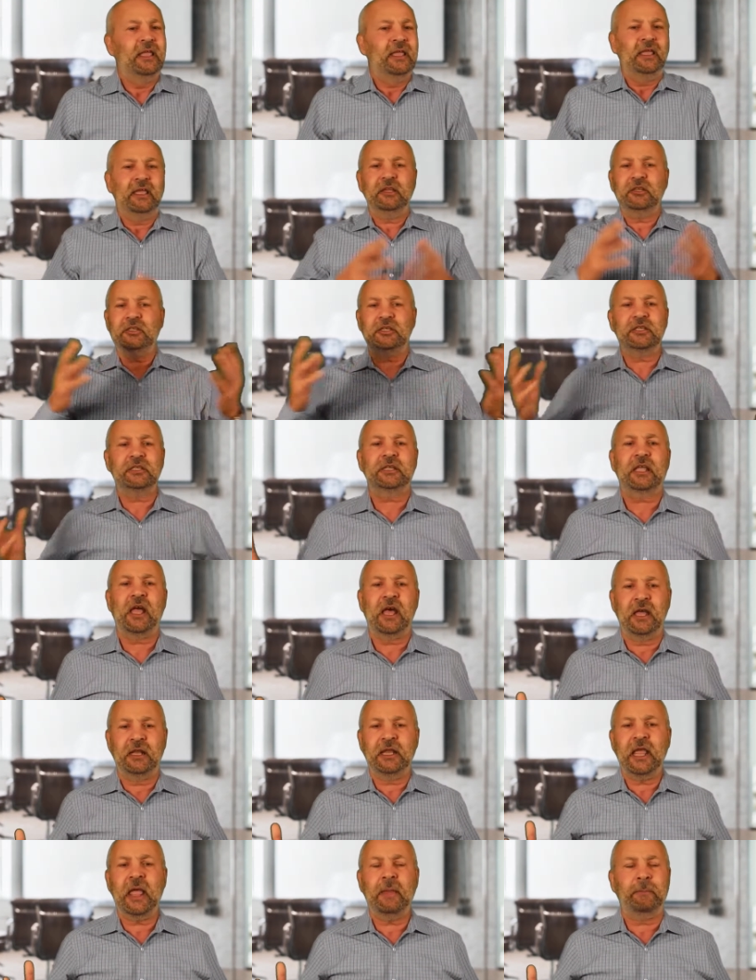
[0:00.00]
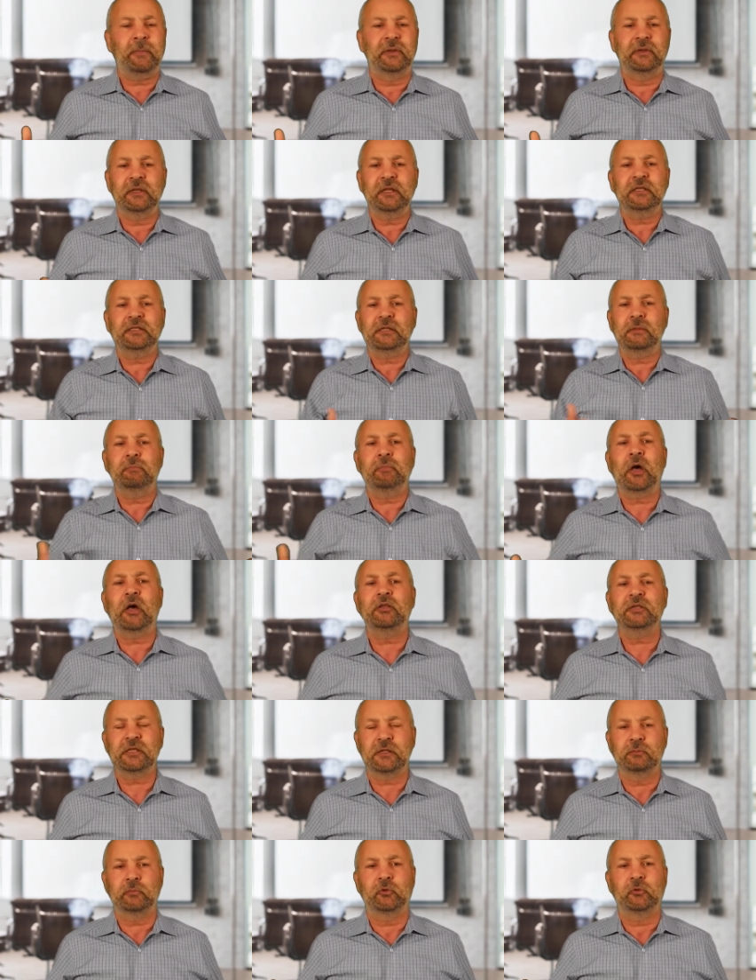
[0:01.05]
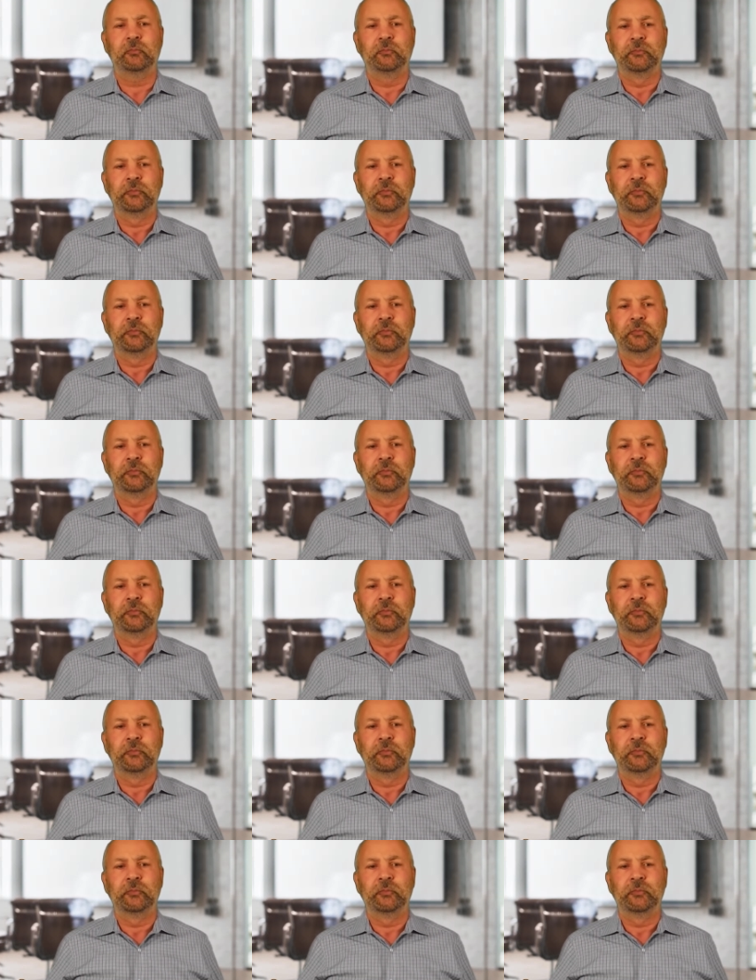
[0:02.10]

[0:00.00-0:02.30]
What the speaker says: It just can't happen. It's impossible.